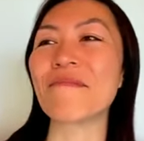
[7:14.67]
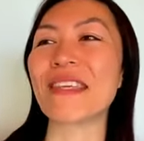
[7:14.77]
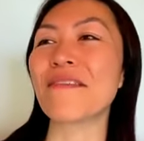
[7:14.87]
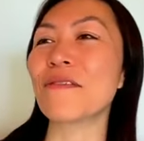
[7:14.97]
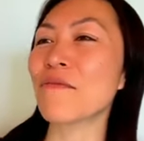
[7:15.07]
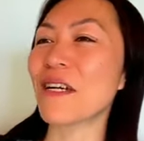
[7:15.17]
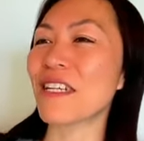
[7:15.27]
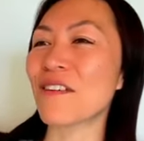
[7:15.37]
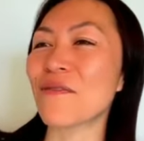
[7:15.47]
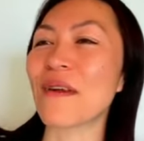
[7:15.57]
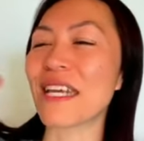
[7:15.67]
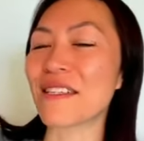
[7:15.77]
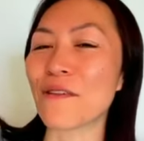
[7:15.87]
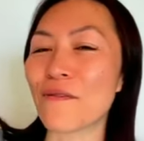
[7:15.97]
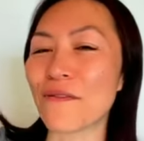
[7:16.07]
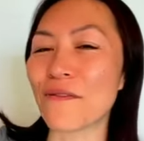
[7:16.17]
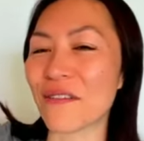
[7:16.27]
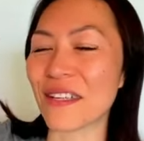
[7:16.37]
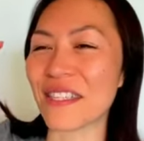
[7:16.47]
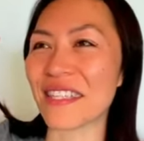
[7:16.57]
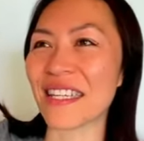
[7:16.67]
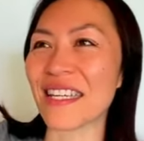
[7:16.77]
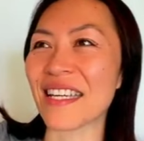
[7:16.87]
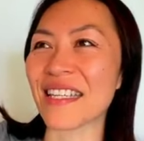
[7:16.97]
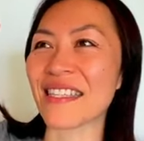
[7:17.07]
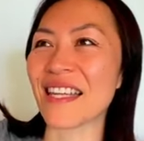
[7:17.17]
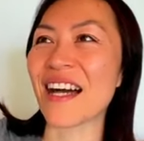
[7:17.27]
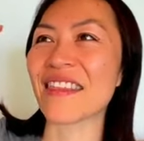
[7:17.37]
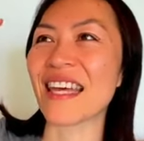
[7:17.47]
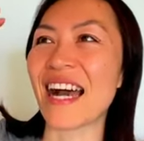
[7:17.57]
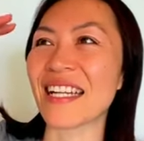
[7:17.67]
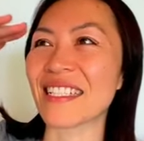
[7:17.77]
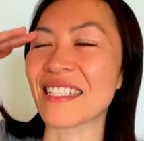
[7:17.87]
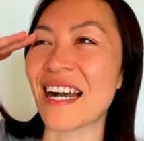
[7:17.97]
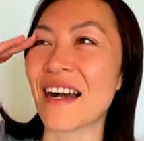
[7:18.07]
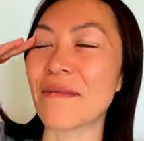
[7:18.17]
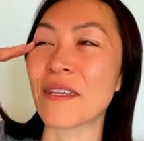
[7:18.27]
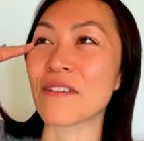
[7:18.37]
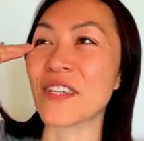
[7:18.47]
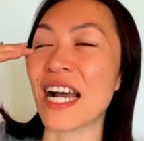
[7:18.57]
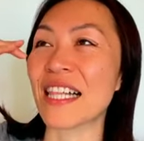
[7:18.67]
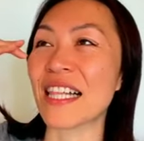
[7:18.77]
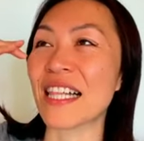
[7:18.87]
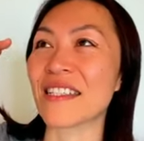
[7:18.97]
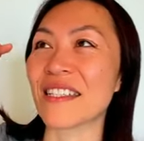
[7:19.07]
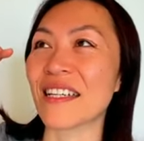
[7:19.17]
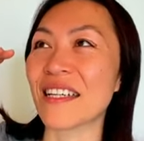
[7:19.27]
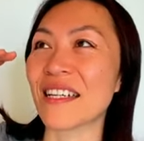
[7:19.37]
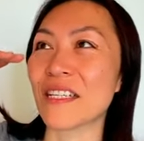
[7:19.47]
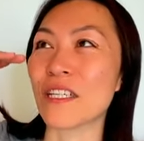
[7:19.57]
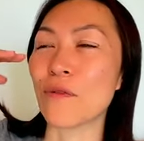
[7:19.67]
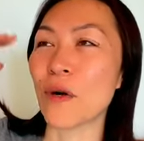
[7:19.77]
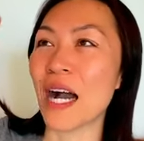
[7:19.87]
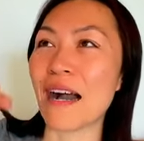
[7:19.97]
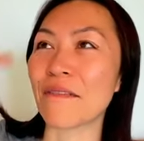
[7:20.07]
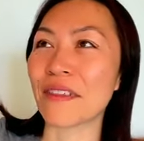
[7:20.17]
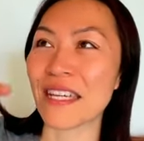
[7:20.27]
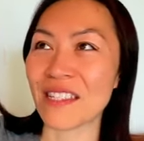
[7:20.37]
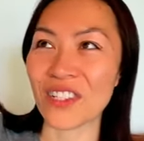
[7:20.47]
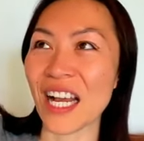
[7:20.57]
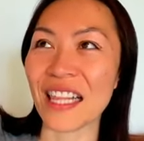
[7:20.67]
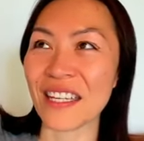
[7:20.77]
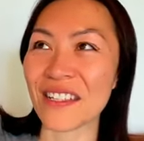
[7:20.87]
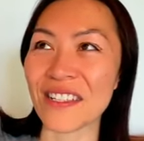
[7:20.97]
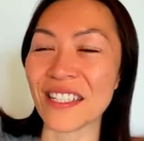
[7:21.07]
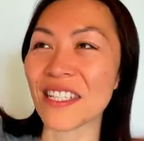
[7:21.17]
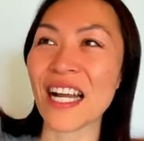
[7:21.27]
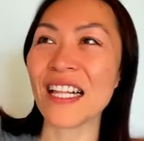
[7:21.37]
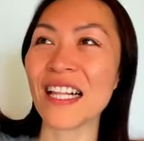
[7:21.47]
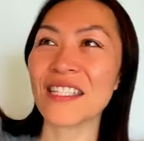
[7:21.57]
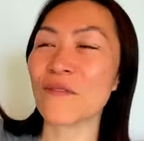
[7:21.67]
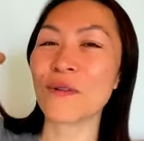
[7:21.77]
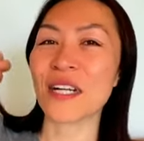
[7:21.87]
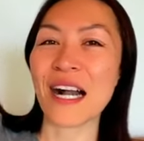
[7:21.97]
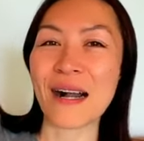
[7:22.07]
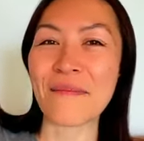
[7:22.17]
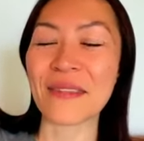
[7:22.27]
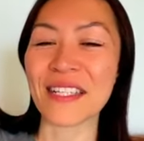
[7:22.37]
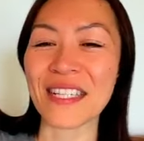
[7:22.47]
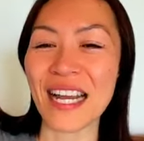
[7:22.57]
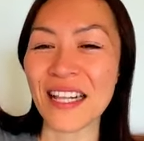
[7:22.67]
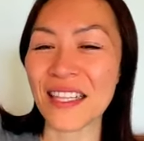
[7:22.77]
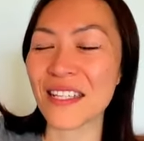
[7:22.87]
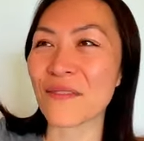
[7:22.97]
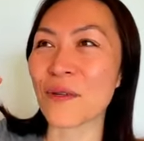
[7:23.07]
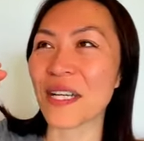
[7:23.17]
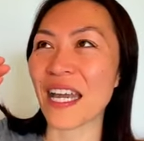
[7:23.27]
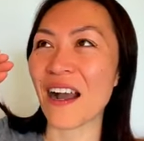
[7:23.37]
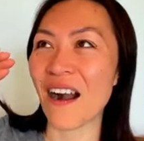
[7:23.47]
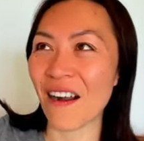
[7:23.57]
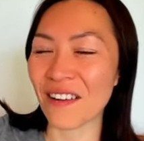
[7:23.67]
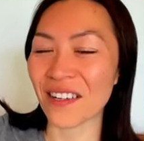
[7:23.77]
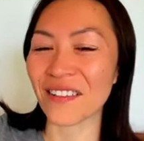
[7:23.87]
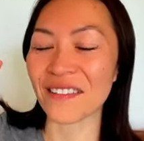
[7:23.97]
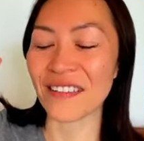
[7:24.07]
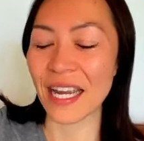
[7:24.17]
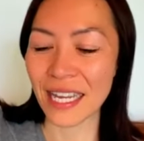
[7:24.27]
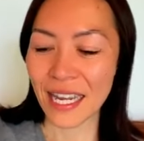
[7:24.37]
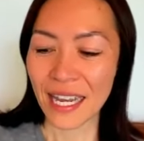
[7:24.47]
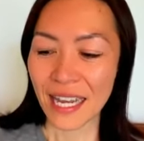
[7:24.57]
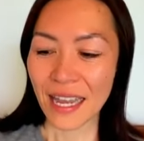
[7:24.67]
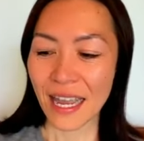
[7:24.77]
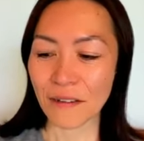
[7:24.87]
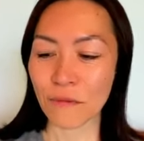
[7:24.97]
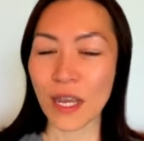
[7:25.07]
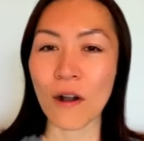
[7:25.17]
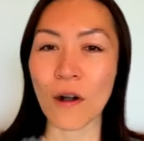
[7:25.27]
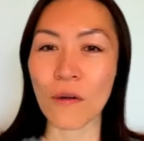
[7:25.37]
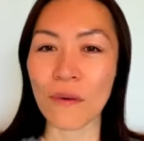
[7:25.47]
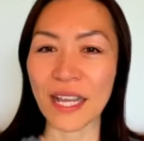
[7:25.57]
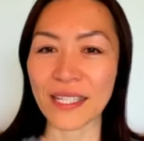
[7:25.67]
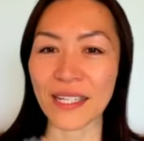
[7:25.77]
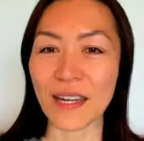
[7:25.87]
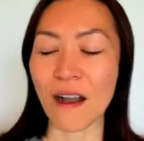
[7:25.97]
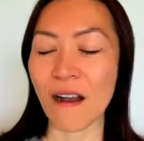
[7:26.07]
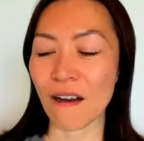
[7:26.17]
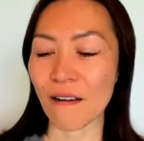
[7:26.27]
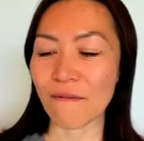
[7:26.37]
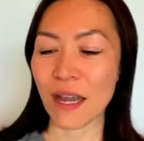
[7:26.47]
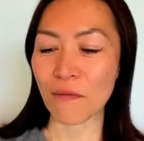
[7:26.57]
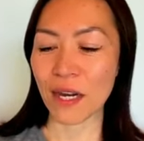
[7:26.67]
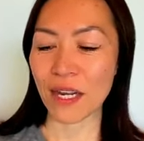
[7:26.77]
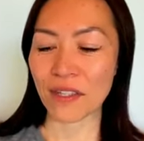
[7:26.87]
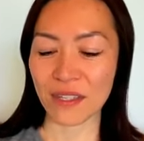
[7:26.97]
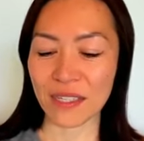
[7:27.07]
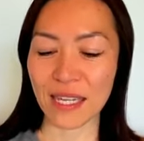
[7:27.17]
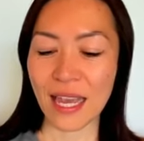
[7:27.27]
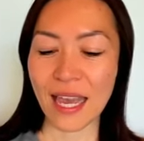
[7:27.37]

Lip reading: Even when you raise your frequency, it's not that you challenge, you will have less challenge. The challenge will come, the challenge will get harder, right? And we are all raising our vibrations.